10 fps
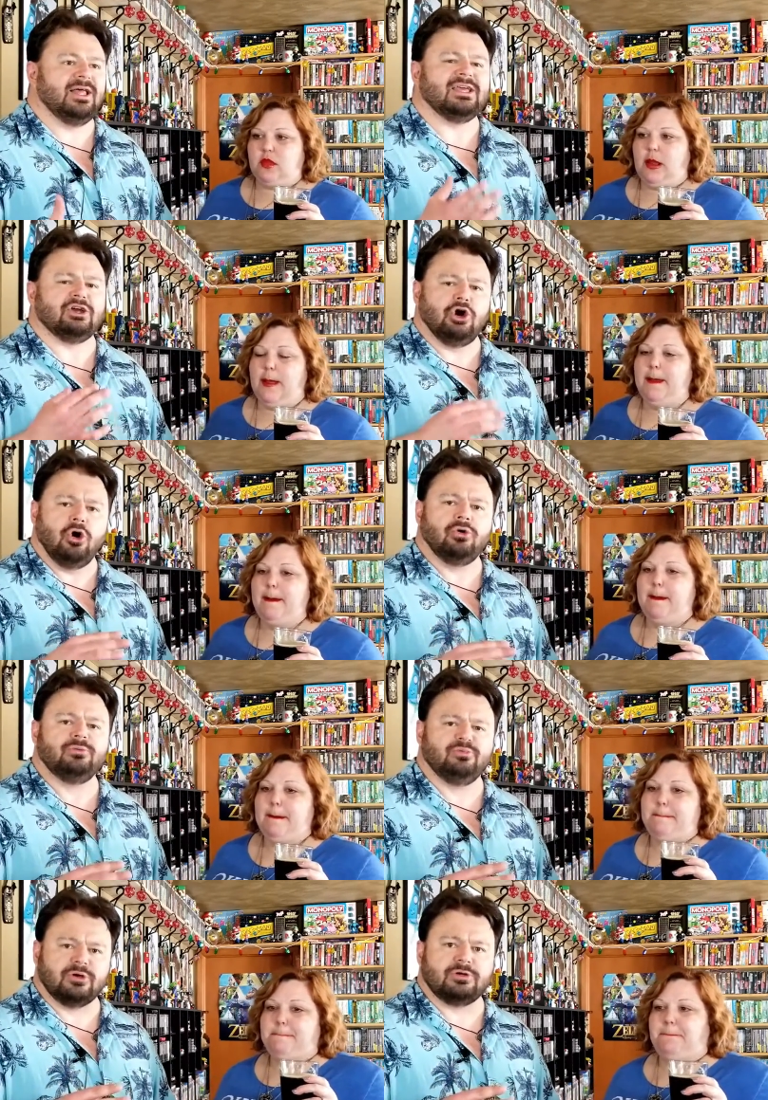Speaker 1: like a
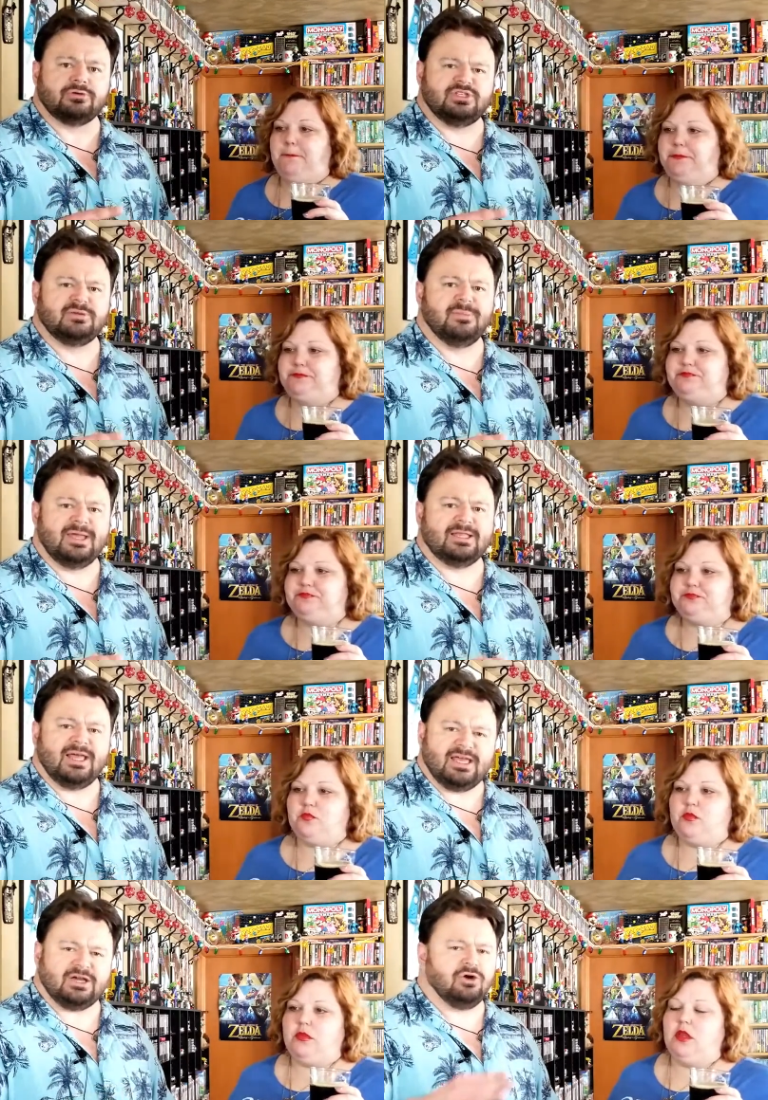cold brew to me,
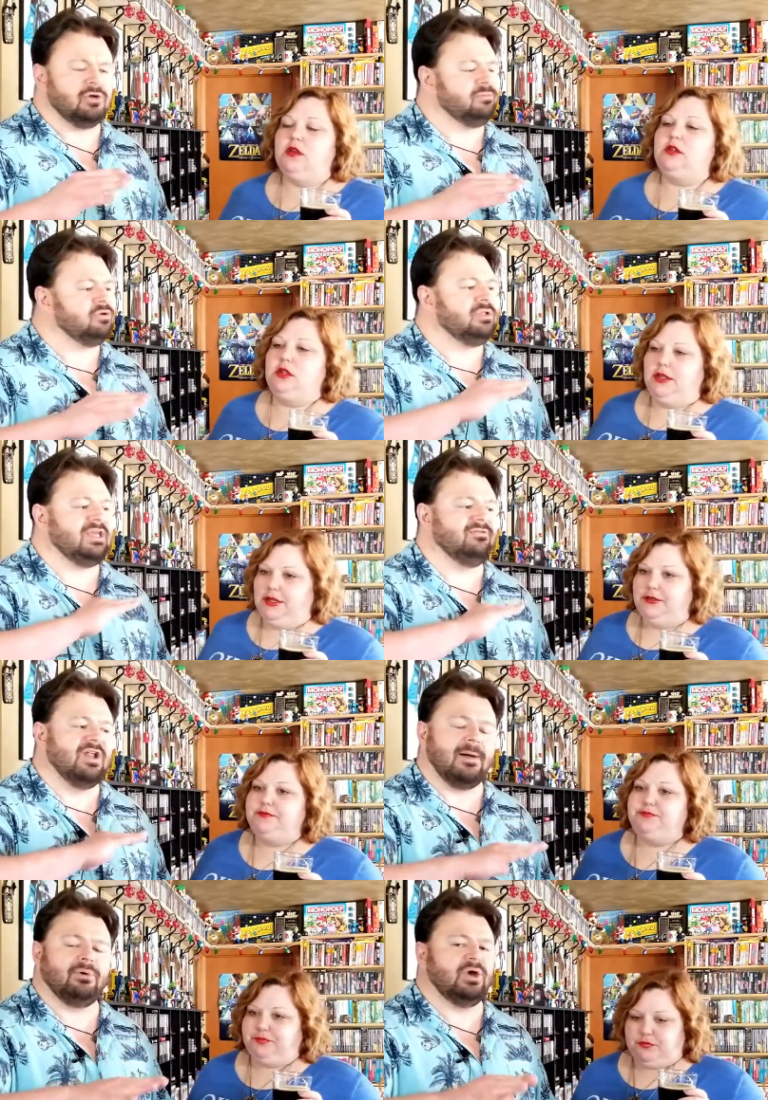like a cold brew that you've
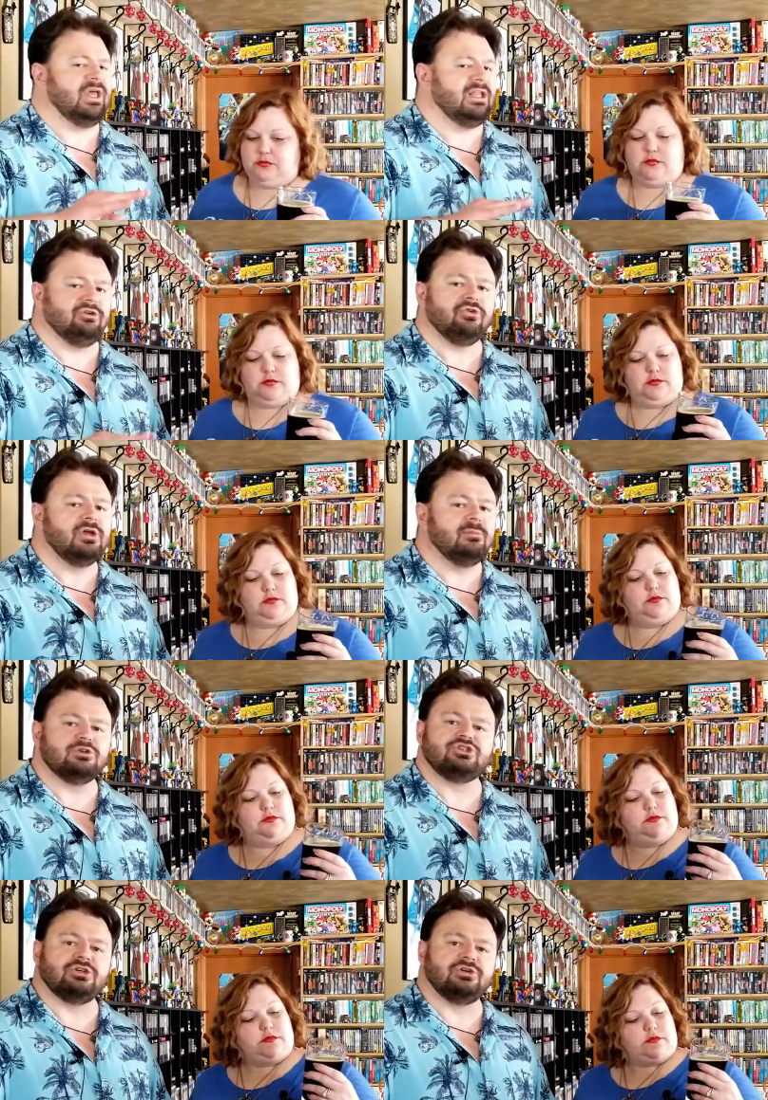not put any cream or
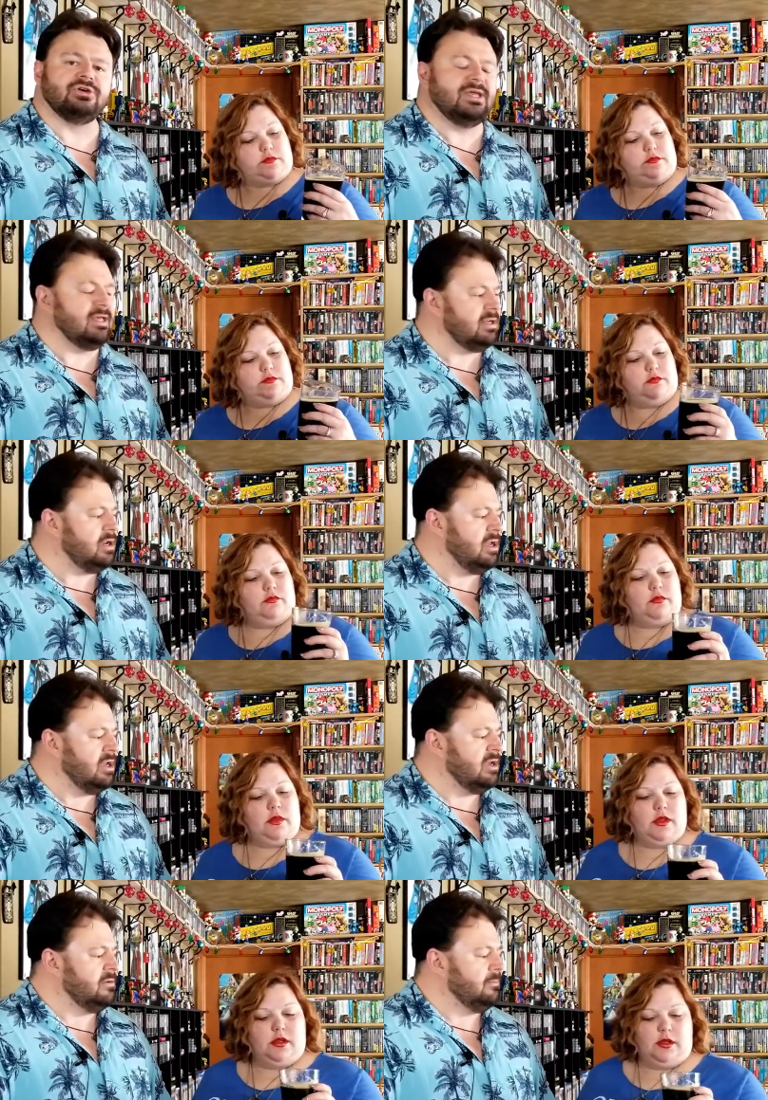sugar in.
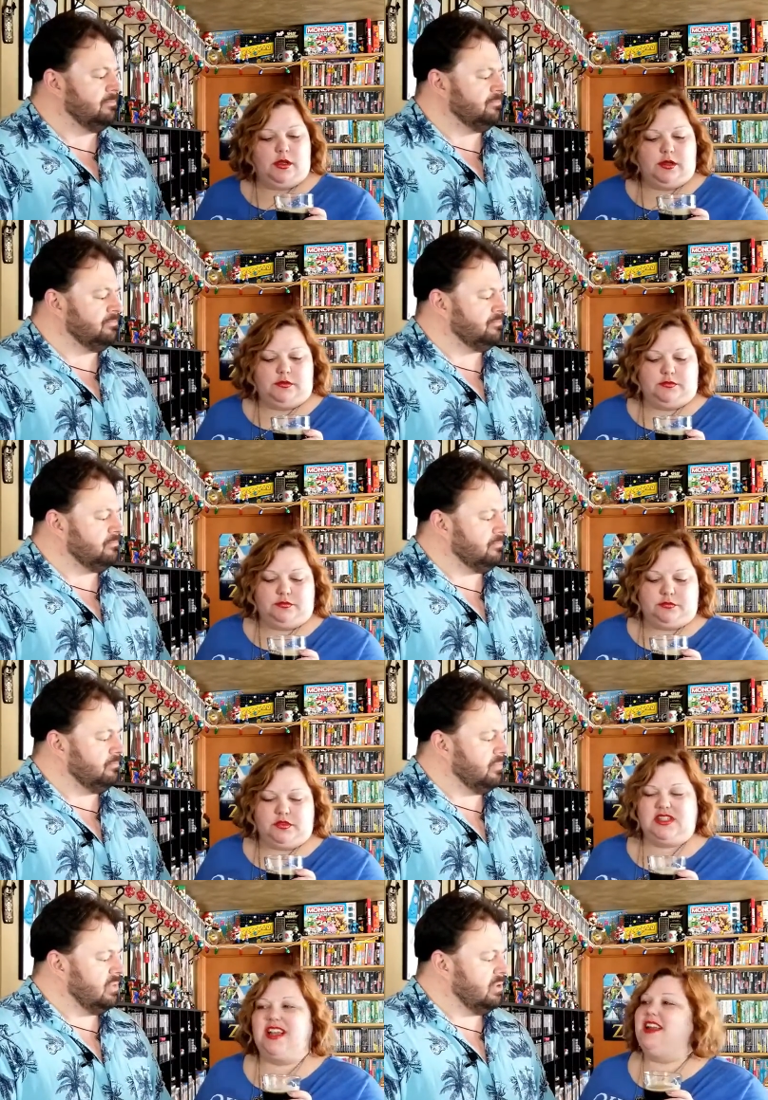
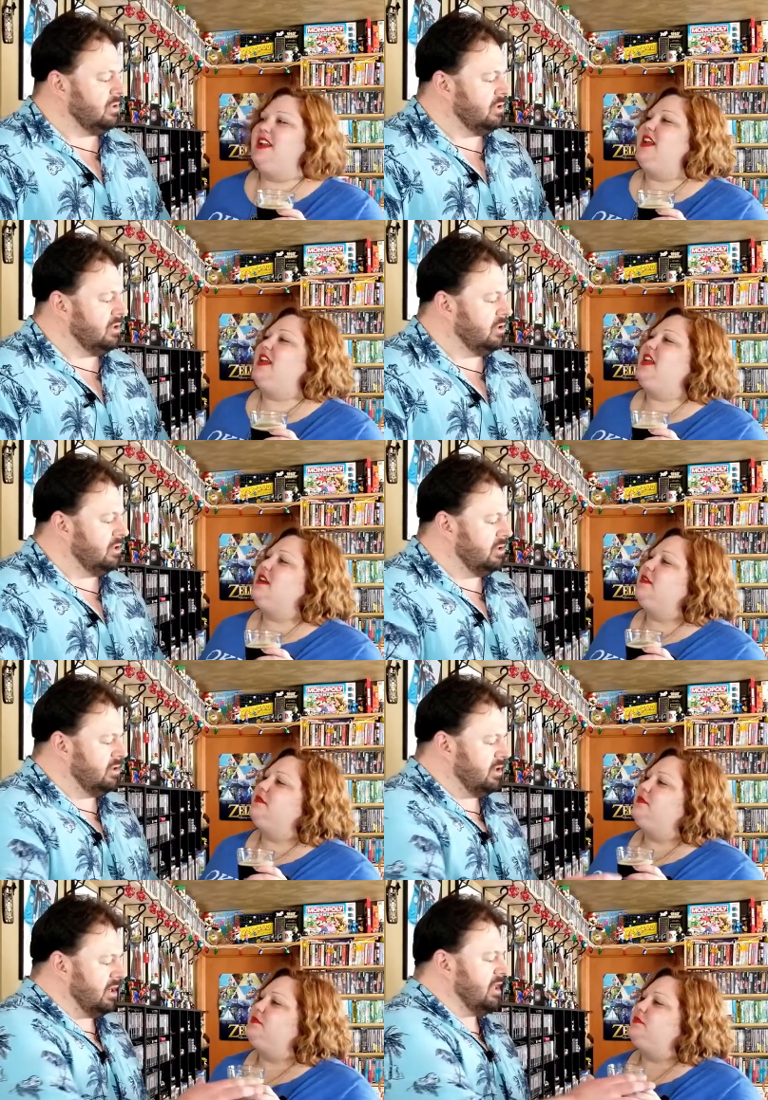
Speaker 2: Is it kind of nutty?
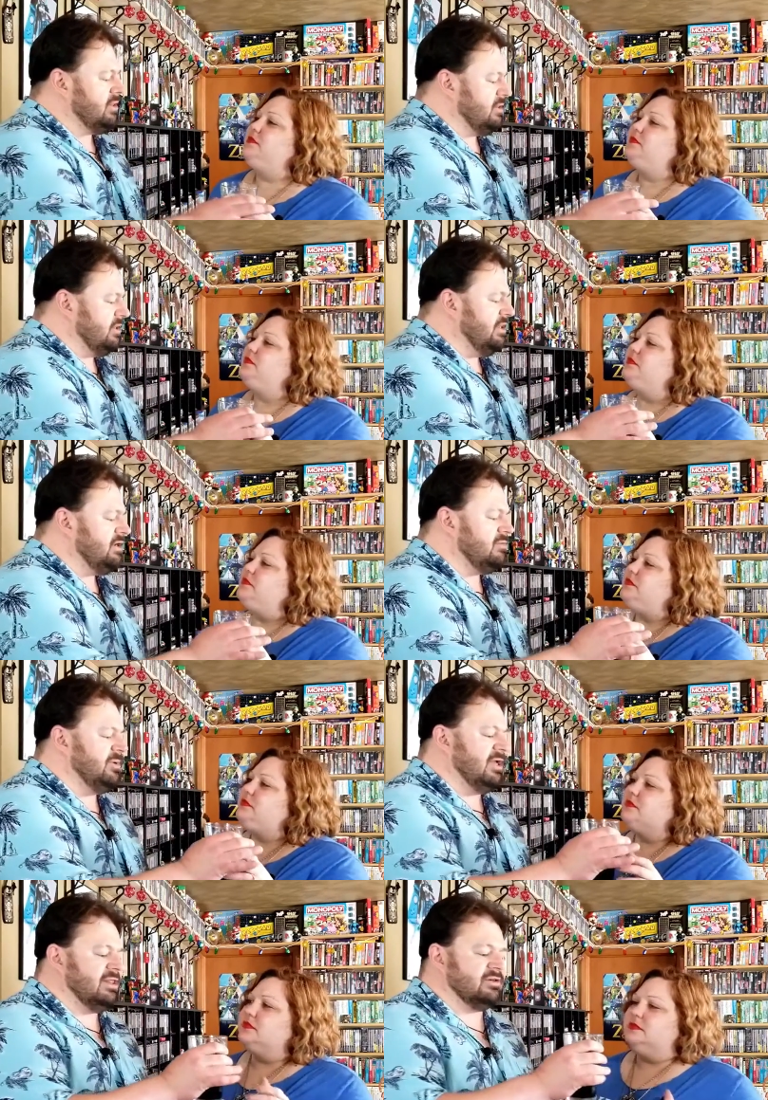
Speaker 1: A little
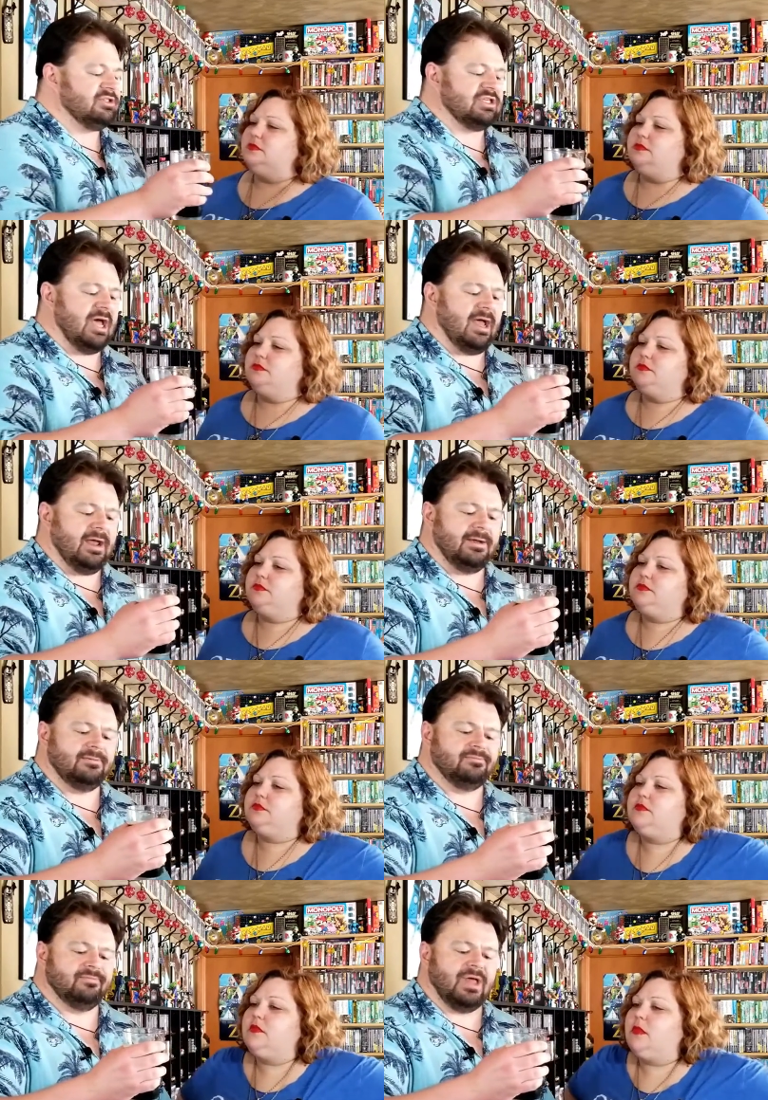bit. There's, uh,
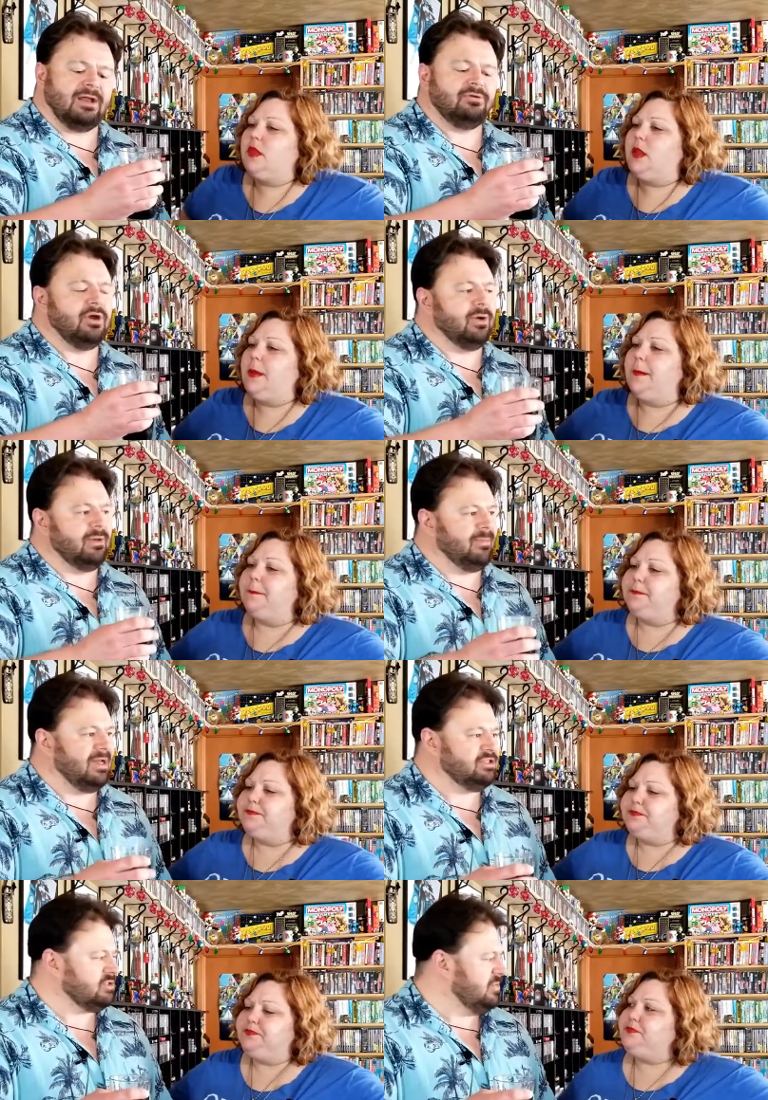I don't know, it
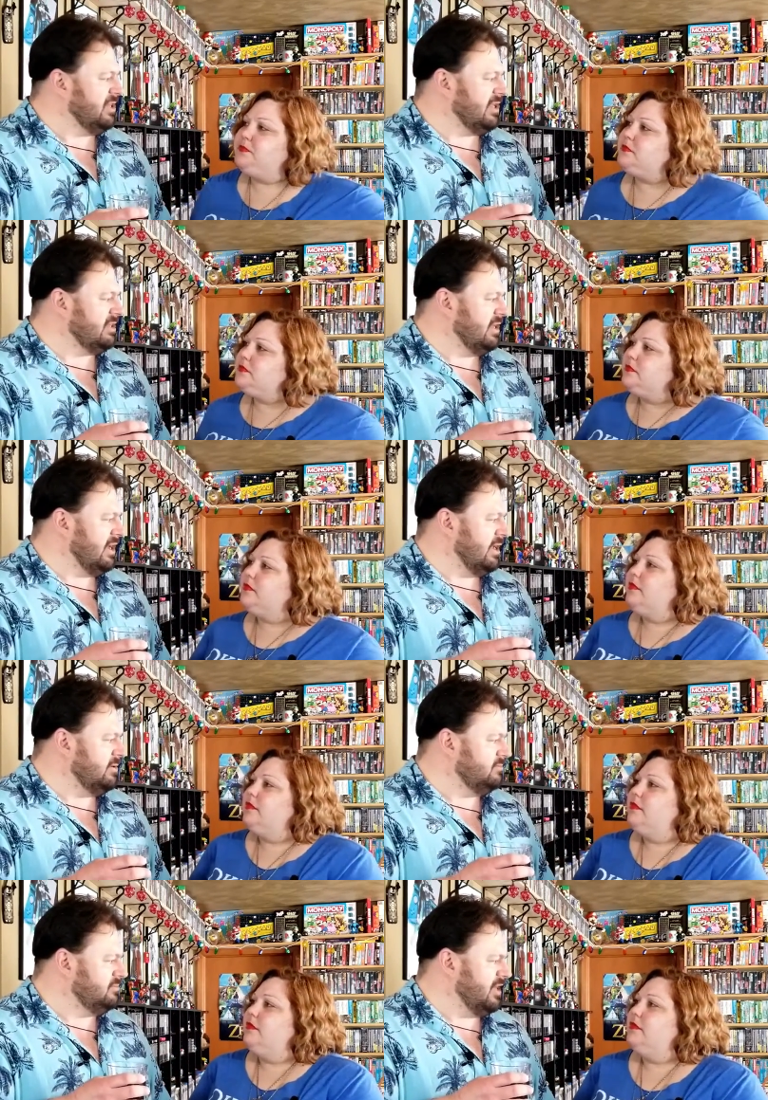might just be like the
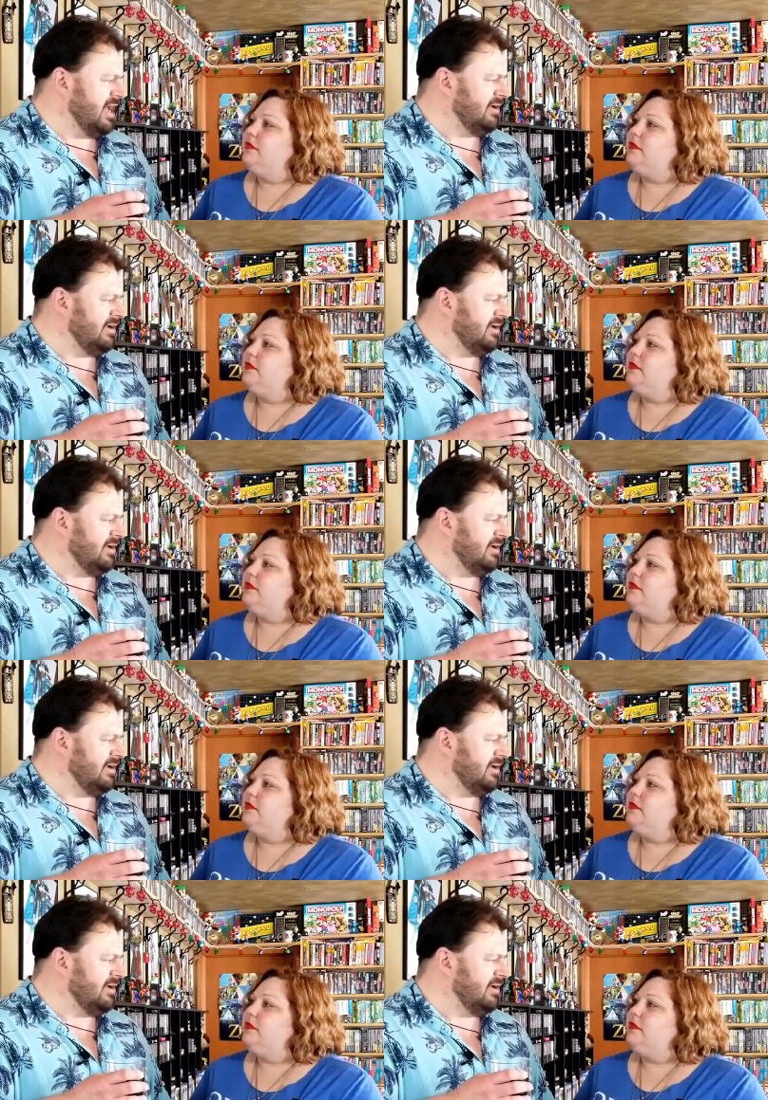the